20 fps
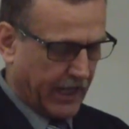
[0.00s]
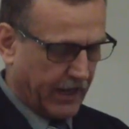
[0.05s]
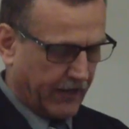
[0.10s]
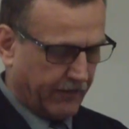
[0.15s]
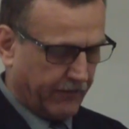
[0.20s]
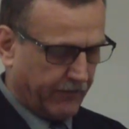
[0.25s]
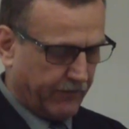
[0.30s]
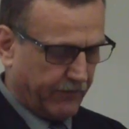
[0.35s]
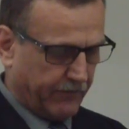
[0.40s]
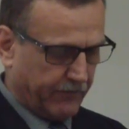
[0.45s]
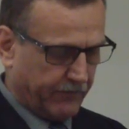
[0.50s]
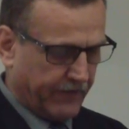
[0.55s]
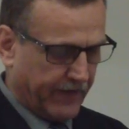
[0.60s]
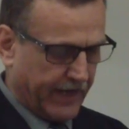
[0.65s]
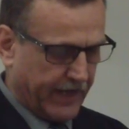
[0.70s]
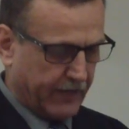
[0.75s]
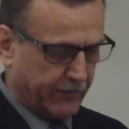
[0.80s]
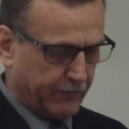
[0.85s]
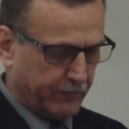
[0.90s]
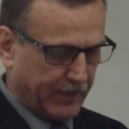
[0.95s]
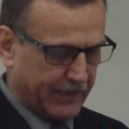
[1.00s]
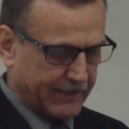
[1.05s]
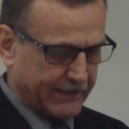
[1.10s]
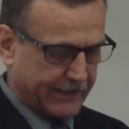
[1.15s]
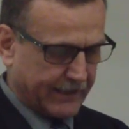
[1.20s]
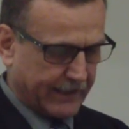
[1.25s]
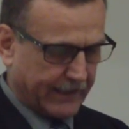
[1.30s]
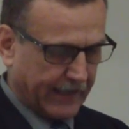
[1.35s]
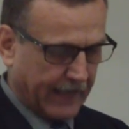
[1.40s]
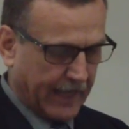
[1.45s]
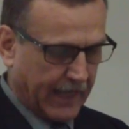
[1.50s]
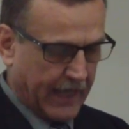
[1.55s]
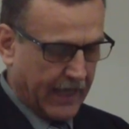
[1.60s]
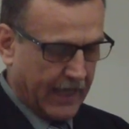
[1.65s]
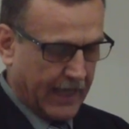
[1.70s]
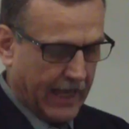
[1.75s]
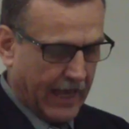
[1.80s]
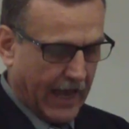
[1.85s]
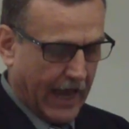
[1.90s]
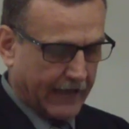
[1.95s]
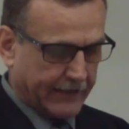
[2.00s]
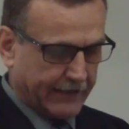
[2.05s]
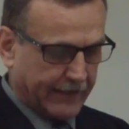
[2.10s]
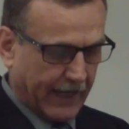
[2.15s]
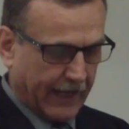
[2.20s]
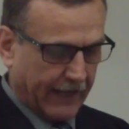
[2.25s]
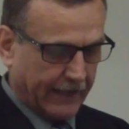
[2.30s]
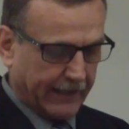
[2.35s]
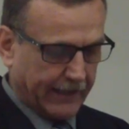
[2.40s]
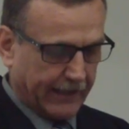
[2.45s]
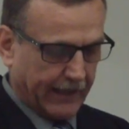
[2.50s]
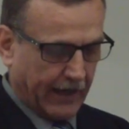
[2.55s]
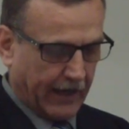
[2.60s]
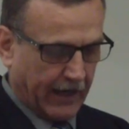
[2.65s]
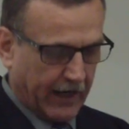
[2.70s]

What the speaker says: have vein pulsing and an